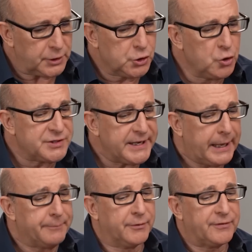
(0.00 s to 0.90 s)
using
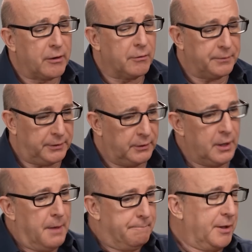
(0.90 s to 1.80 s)
hypnotherapy
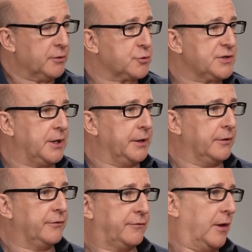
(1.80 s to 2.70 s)
builds
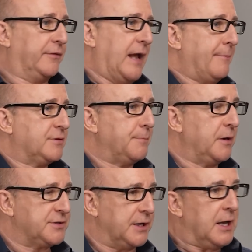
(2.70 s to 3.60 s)
resilience,
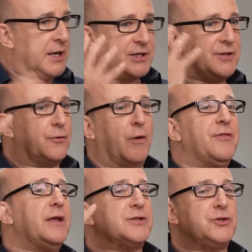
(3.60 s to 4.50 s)
adaptability. See, the great
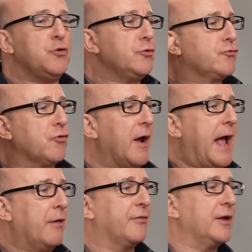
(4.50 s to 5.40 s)
thing is you can try
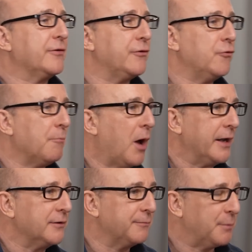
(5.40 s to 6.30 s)
out things in your
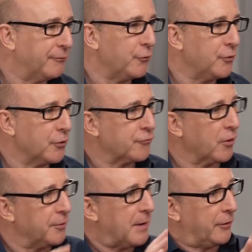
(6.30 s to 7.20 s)
mind before you go
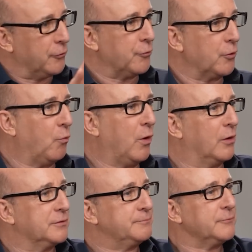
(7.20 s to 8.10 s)
try them out in the real
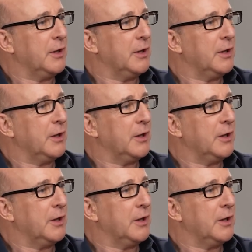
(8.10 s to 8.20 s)
world.